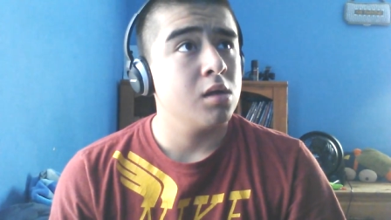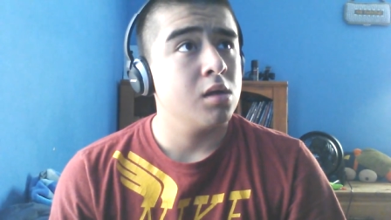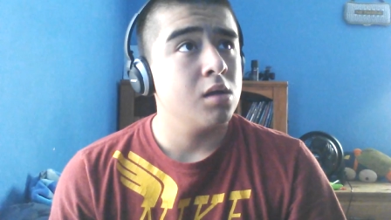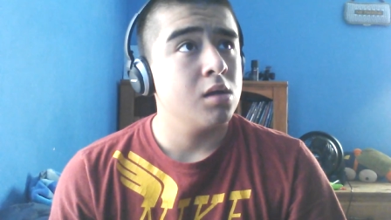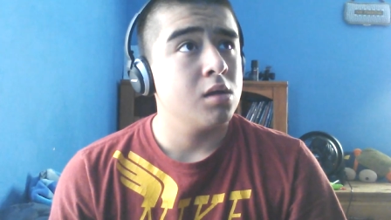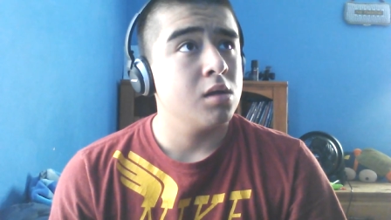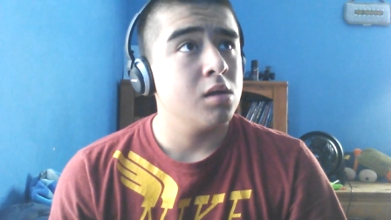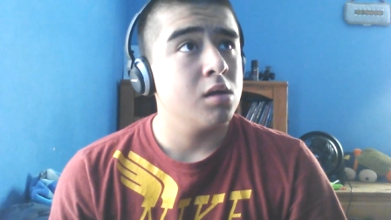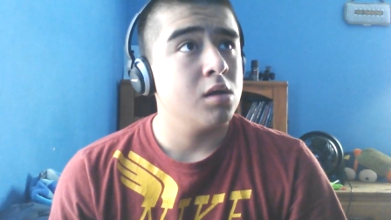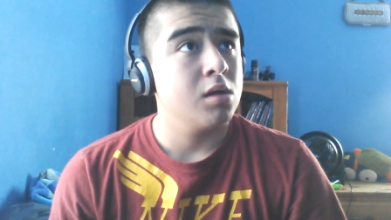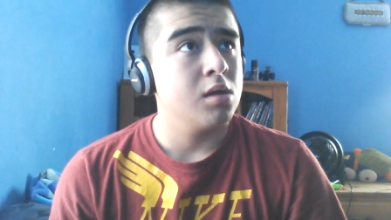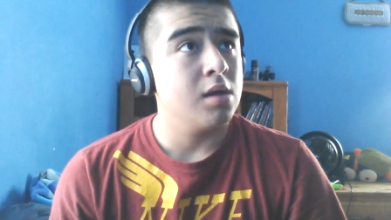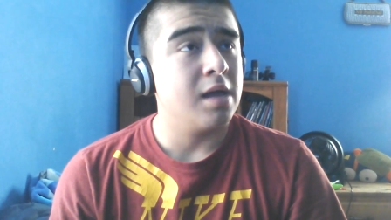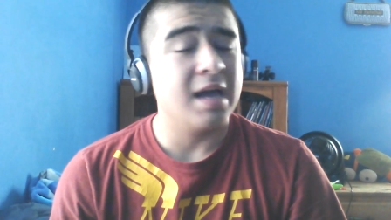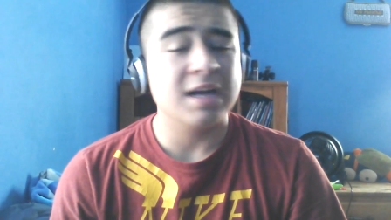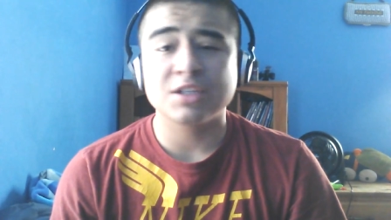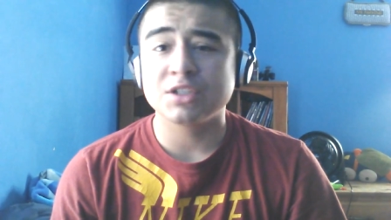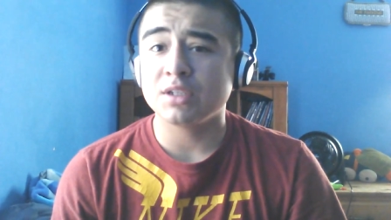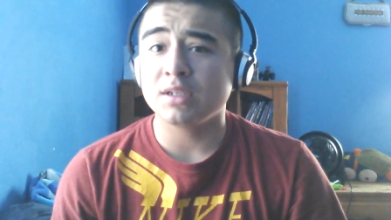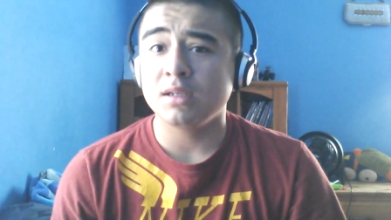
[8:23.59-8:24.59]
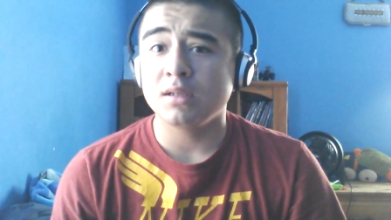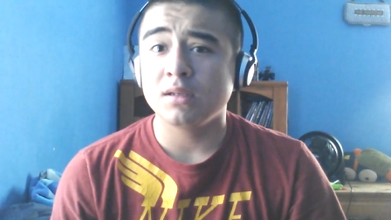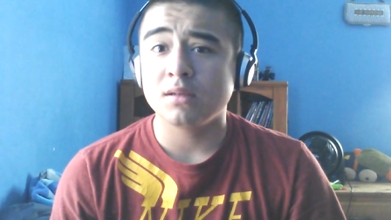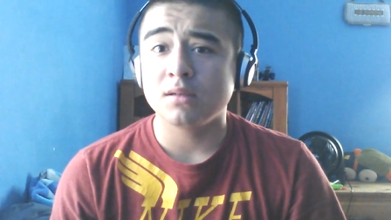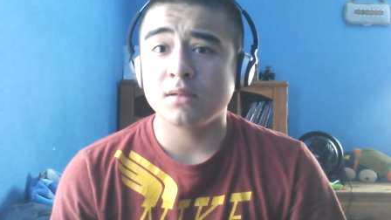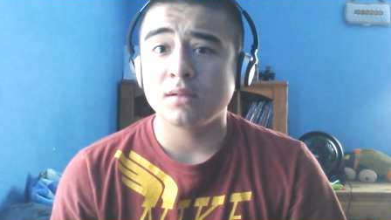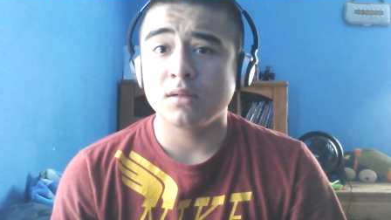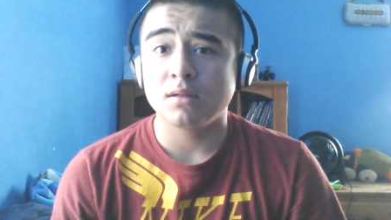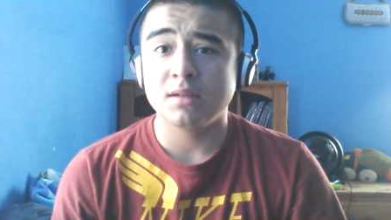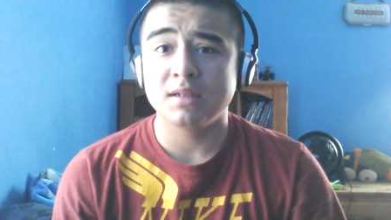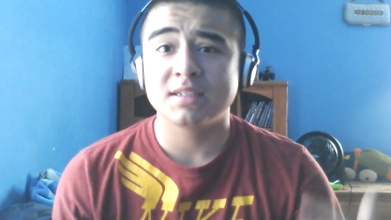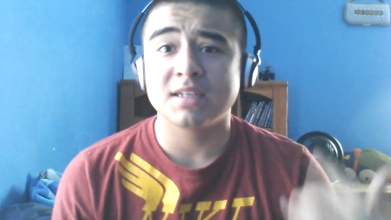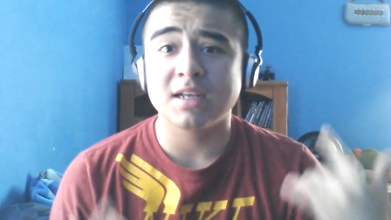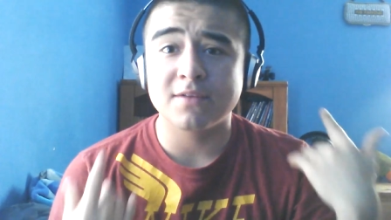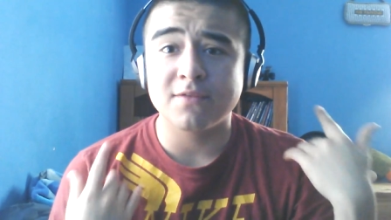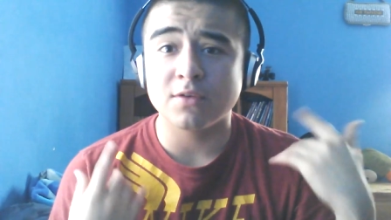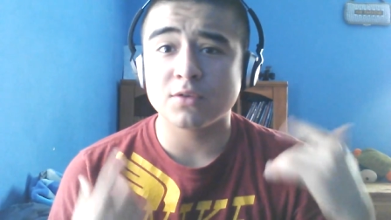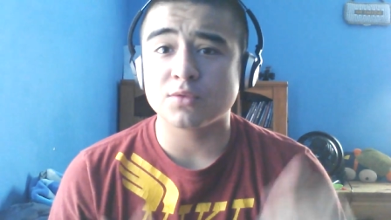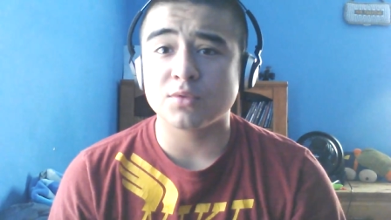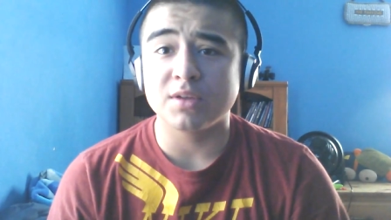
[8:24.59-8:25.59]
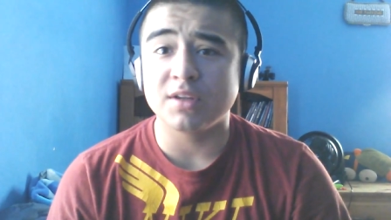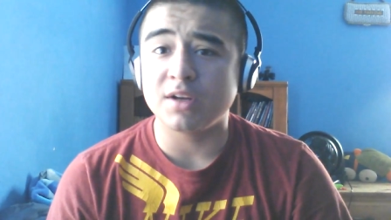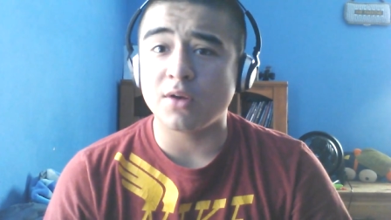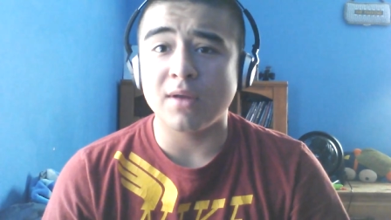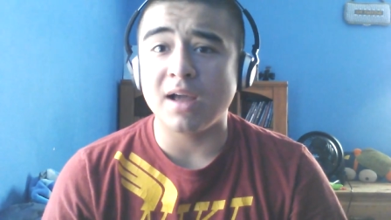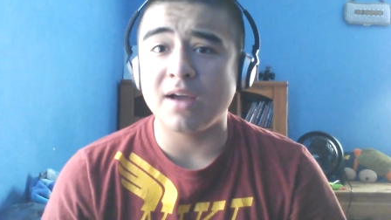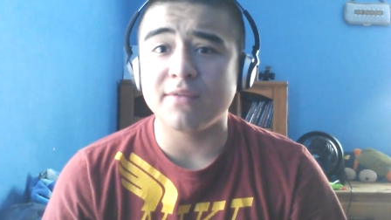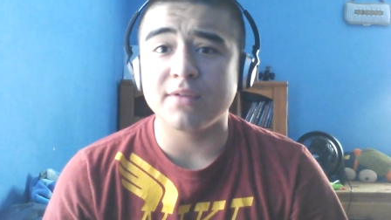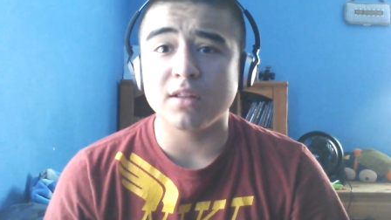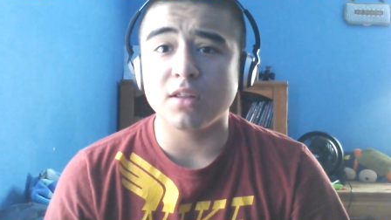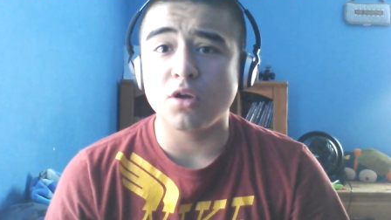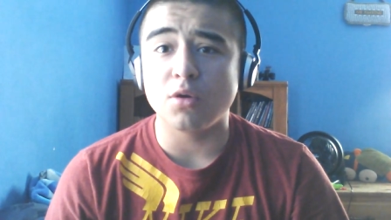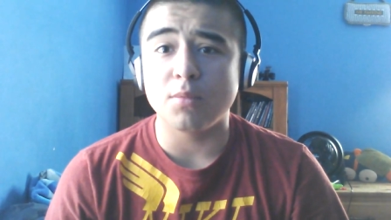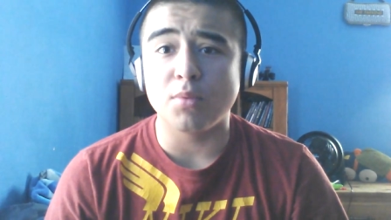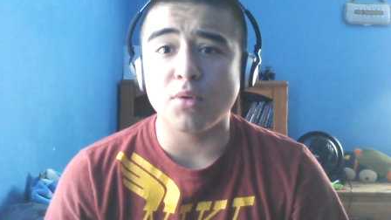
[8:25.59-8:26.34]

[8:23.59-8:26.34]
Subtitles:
actually, these headphones really don't have a low point.